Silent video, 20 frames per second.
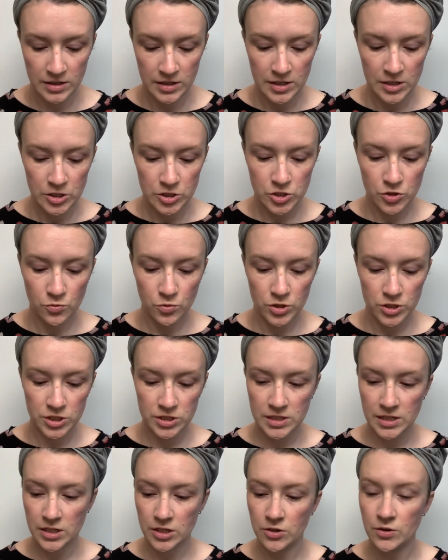So we're just
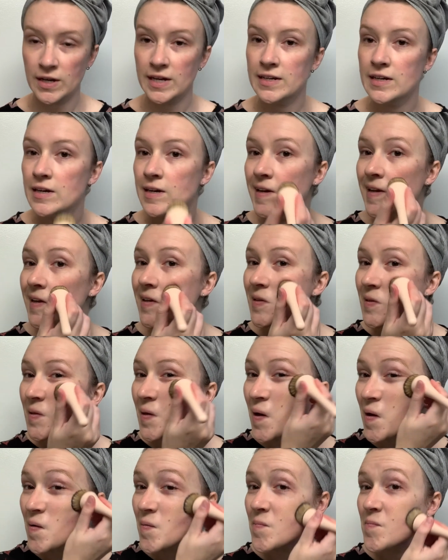gonna go ahead and nix
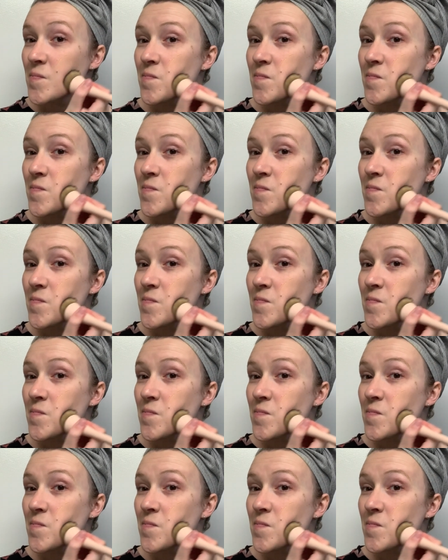that